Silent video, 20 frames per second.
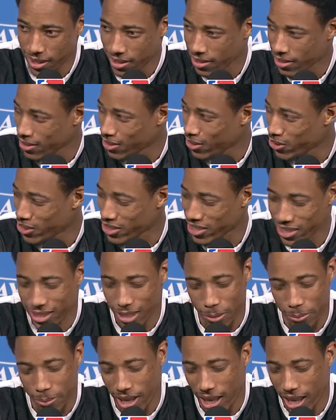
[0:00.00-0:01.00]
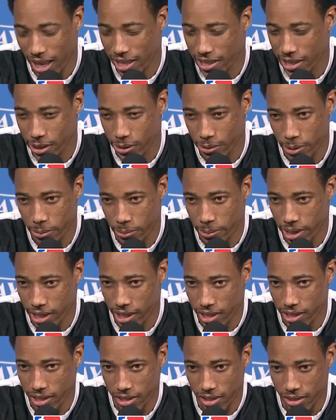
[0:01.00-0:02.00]
You know, just something I gotta deal with, man.
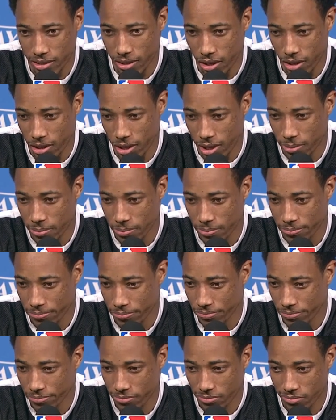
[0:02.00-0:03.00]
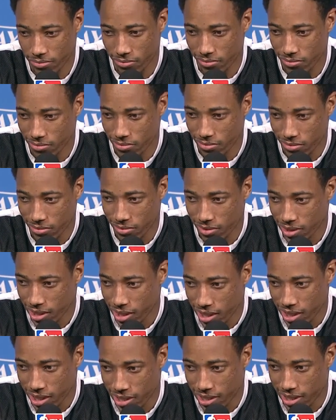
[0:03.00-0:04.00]
You know, um,
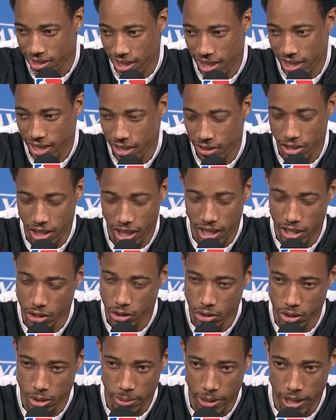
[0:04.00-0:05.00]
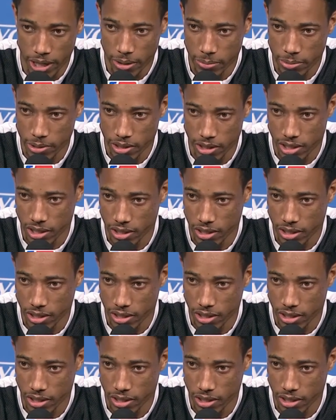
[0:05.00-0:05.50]
there's nothing else I can do about it but just